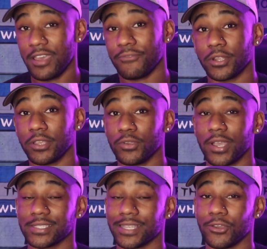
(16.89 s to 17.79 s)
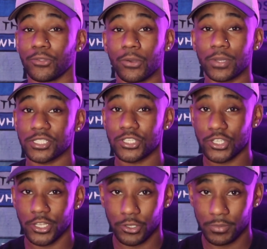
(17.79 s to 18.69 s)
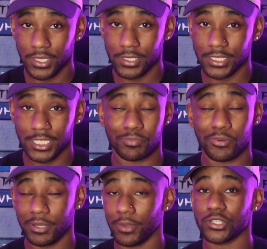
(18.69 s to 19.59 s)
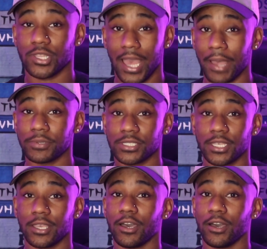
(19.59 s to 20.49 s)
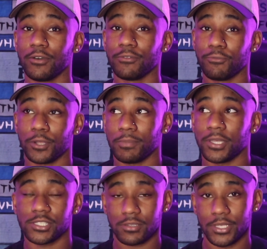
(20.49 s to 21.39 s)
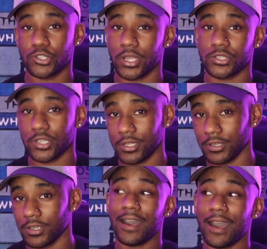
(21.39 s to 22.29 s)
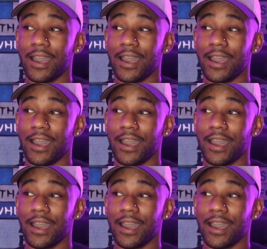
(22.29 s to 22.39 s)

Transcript: For any of you guys that don't know what cisgender means, it's pretty much the opposite of what it means to be transgender.